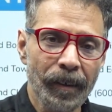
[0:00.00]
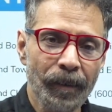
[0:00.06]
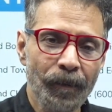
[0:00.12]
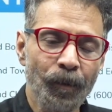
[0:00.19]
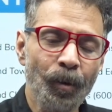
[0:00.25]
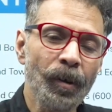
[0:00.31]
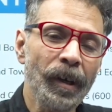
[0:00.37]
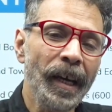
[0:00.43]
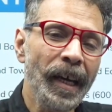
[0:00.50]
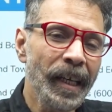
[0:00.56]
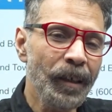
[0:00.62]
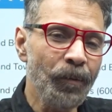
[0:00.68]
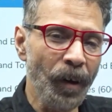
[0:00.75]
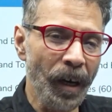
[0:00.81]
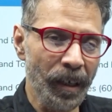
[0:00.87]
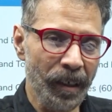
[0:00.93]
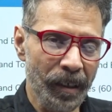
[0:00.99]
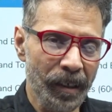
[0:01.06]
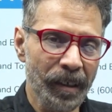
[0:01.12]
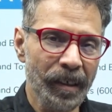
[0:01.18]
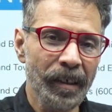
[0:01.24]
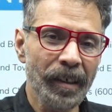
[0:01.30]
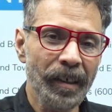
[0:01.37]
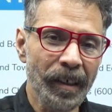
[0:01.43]
for anyone
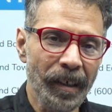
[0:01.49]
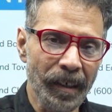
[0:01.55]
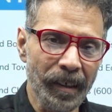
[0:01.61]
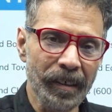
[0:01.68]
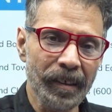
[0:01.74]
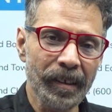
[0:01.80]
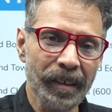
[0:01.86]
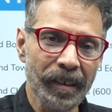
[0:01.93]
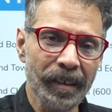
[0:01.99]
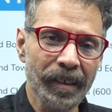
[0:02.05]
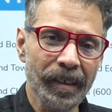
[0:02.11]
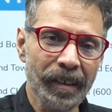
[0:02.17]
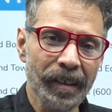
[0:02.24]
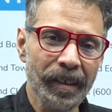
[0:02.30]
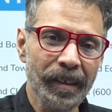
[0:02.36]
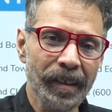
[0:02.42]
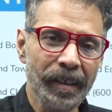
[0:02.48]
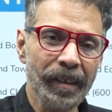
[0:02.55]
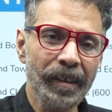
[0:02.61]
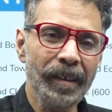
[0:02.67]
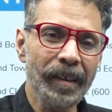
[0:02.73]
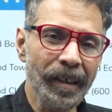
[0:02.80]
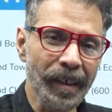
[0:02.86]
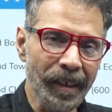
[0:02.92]
is
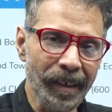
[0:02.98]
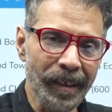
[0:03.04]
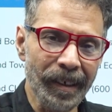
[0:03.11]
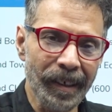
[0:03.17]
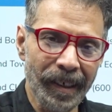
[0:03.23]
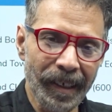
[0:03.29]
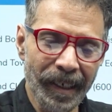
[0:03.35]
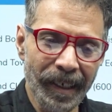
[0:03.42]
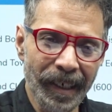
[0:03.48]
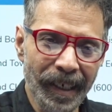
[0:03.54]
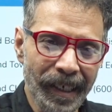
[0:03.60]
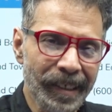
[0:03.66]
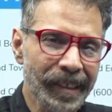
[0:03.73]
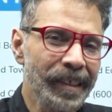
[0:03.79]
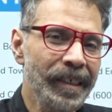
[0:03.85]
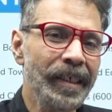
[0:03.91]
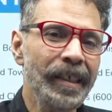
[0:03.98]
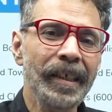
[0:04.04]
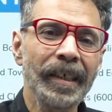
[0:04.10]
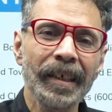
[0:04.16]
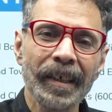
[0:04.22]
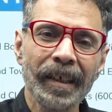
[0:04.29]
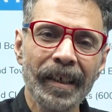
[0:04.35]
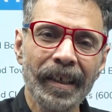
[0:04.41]
an easy
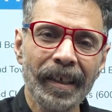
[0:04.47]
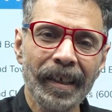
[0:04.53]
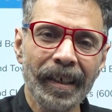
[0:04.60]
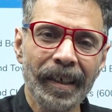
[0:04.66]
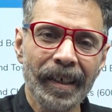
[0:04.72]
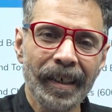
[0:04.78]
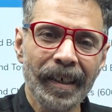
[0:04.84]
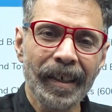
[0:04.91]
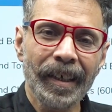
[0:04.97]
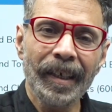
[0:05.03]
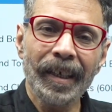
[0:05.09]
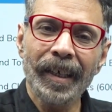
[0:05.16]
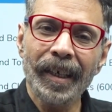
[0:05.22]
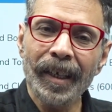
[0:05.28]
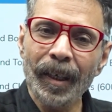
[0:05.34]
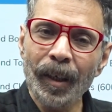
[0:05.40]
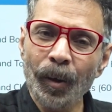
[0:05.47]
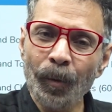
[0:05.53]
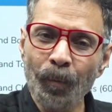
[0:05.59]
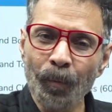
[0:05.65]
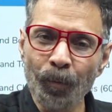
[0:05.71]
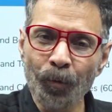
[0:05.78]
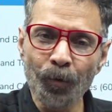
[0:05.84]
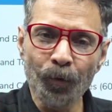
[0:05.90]

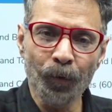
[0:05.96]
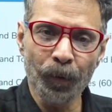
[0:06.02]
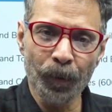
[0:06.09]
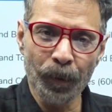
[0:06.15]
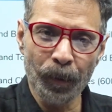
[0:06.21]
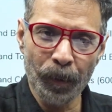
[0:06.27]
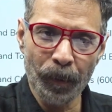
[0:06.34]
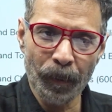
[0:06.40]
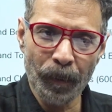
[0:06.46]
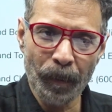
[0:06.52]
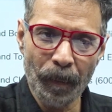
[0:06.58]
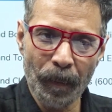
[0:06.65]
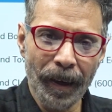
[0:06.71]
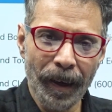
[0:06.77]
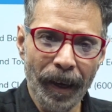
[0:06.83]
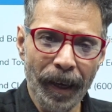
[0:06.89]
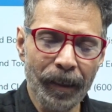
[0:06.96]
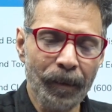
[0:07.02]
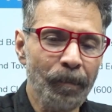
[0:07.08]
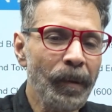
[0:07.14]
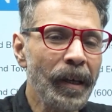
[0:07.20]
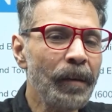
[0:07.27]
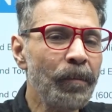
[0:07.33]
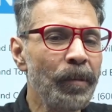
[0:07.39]
move. It
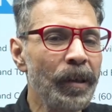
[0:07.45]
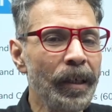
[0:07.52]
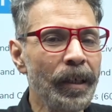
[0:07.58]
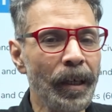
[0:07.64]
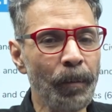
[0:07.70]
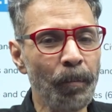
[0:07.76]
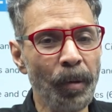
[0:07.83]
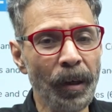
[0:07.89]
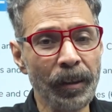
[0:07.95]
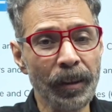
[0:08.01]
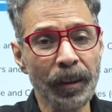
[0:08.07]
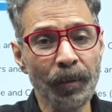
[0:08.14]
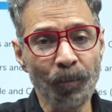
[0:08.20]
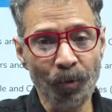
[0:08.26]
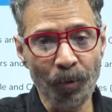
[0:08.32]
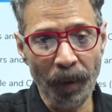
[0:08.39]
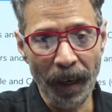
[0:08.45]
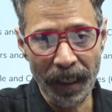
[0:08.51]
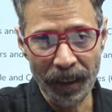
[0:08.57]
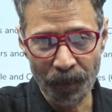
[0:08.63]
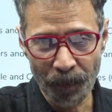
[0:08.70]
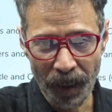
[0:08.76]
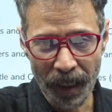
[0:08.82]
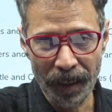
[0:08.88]
may be a pleasant move
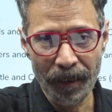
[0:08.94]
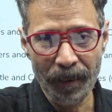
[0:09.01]
as well.